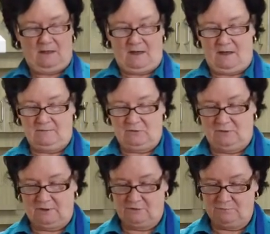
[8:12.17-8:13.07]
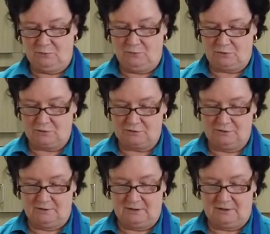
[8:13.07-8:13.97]
I'm going to pour
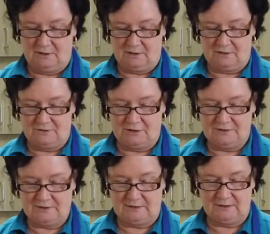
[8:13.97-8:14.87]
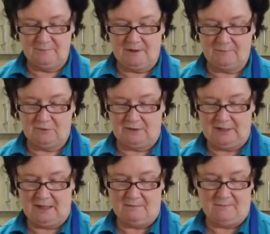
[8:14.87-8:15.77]
just a little bit. I'm going to
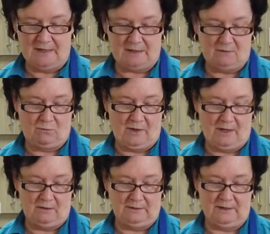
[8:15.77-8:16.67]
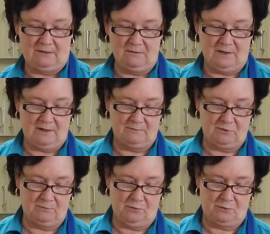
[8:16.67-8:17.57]
kind of make a well here, and I'm going
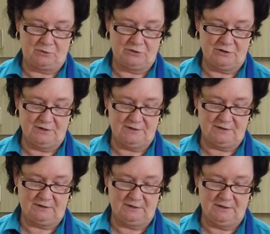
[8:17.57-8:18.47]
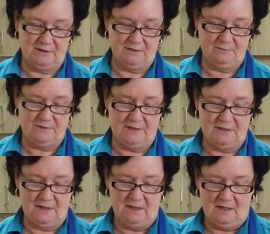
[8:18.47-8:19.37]
to pour just a little bit
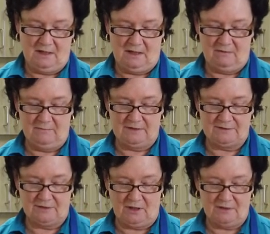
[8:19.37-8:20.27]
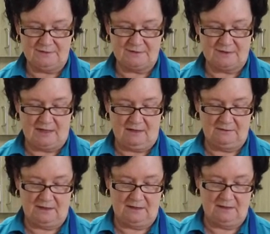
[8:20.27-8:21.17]
of my sauce down
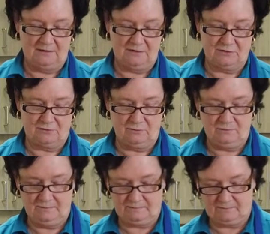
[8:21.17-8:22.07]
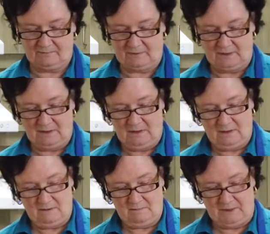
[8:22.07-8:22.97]
into
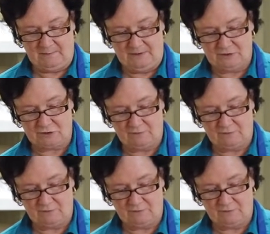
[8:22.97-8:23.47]
my mixture